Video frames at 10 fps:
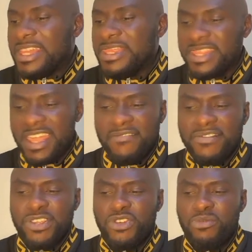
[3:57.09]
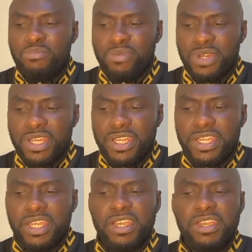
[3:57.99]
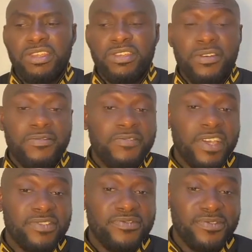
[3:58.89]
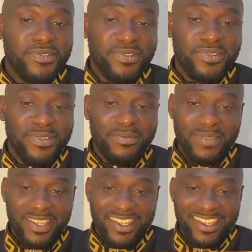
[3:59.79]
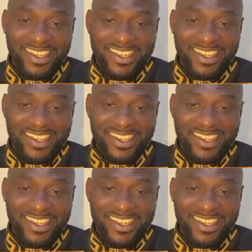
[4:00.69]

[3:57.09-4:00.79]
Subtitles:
never you bring your first fruits to me.